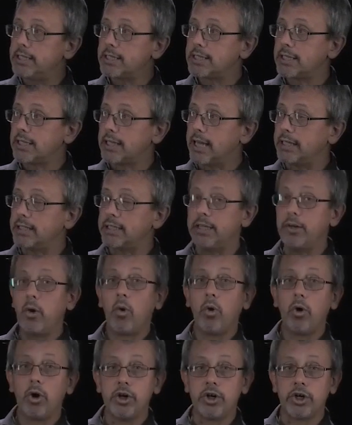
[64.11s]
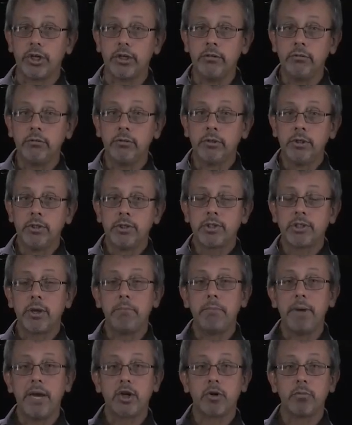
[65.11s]
select an origin,
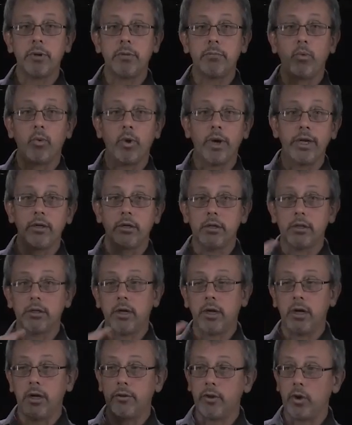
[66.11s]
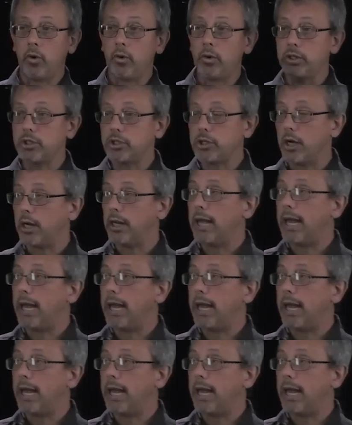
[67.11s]
some measurement point along the horizontal